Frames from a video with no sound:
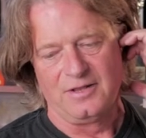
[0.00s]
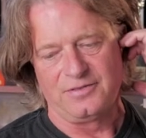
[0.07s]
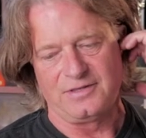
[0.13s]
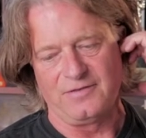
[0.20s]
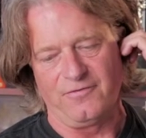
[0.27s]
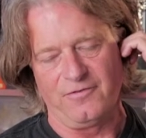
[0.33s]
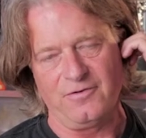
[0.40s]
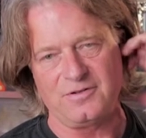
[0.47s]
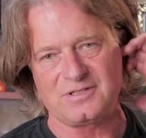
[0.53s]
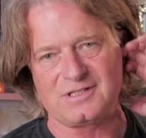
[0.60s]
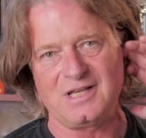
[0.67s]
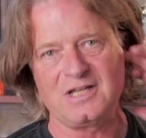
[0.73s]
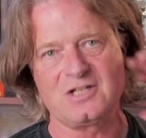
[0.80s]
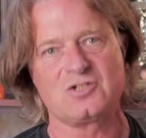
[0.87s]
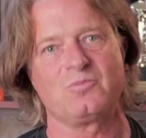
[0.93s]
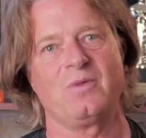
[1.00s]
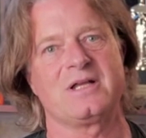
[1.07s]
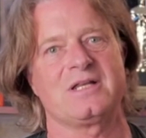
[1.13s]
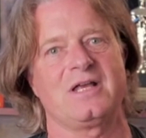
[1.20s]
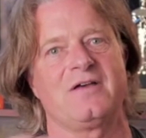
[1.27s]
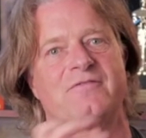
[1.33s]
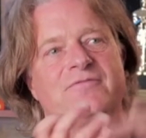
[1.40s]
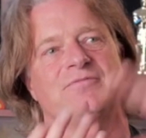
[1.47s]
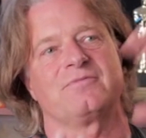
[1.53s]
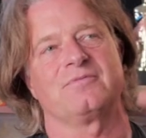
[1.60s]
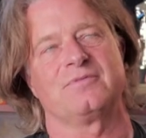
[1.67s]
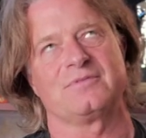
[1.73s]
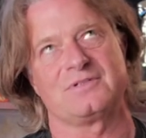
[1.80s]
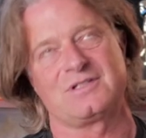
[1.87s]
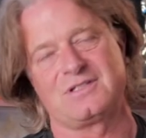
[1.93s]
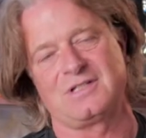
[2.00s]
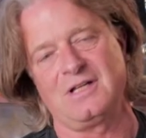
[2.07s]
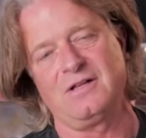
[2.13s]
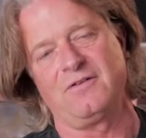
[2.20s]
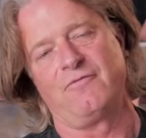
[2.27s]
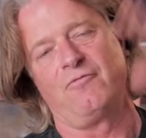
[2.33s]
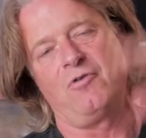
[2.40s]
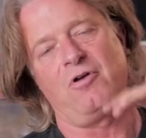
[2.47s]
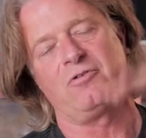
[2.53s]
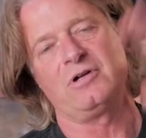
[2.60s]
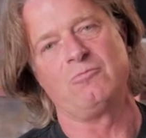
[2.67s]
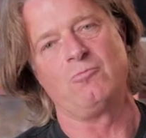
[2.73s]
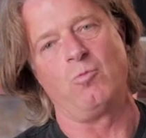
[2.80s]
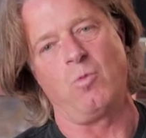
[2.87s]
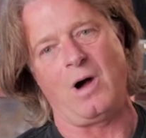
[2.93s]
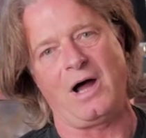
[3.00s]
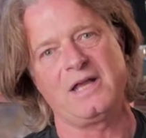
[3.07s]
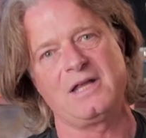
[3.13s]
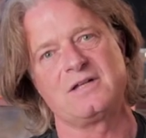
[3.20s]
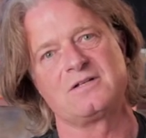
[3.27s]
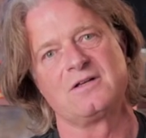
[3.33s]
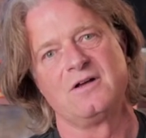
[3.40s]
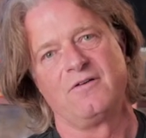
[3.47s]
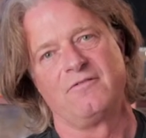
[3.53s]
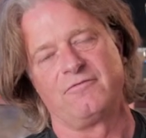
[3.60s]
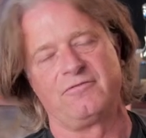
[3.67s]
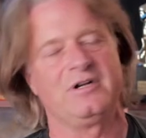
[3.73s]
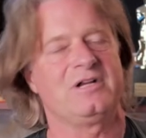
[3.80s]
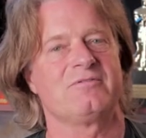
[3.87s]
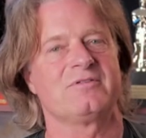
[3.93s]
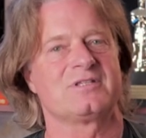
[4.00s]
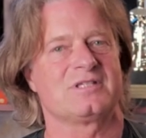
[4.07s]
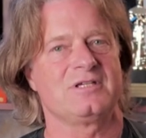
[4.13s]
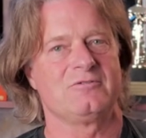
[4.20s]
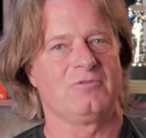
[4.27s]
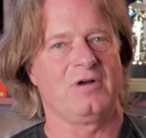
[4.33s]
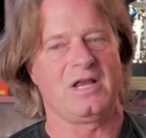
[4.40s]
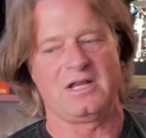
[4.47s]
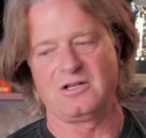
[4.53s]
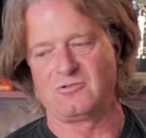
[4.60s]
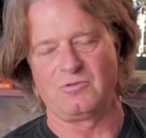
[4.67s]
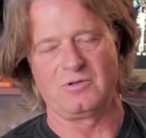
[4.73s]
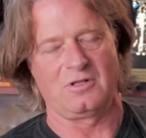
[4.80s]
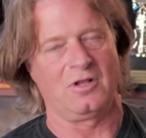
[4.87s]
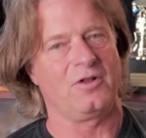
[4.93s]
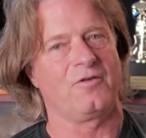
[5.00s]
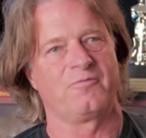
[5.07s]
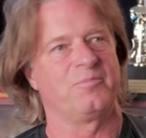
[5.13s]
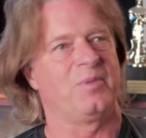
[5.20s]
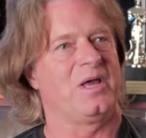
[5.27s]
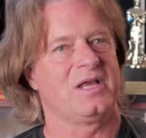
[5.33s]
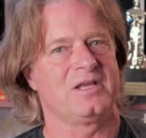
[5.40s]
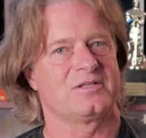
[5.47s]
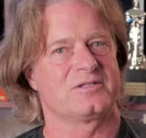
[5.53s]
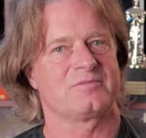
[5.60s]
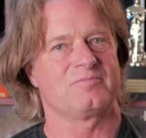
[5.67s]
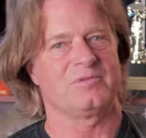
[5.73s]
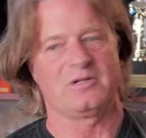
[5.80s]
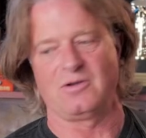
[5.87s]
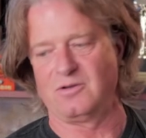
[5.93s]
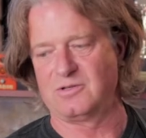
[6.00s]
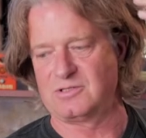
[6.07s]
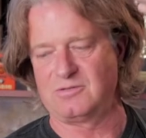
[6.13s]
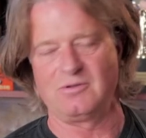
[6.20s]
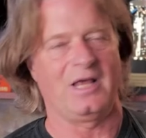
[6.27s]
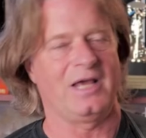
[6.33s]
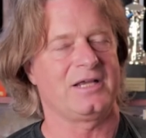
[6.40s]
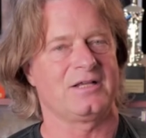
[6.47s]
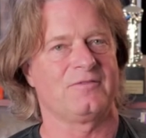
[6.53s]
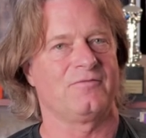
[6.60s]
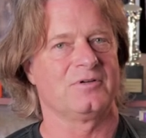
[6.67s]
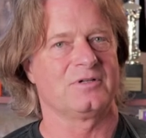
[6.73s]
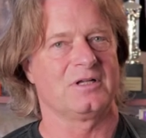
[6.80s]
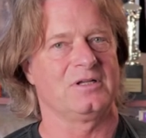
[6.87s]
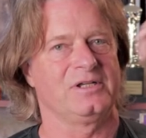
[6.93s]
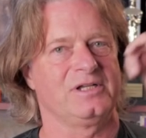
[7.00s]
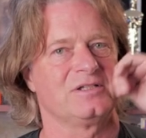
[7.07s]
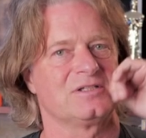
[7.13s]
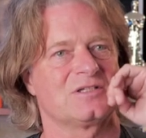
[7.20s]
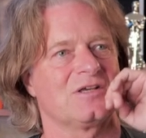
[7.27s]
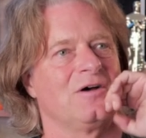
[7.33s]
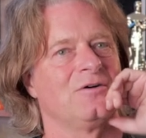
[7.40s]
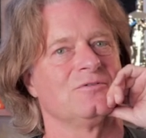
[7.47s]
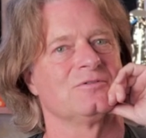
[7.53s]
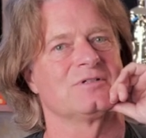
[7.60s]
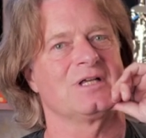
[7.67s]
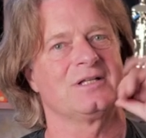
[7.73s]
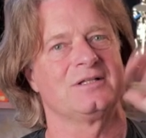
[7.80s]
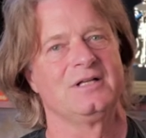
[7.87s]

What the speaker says: The first stage might have still a very wide frequency range with a lot of bass because you like it for the clean sound.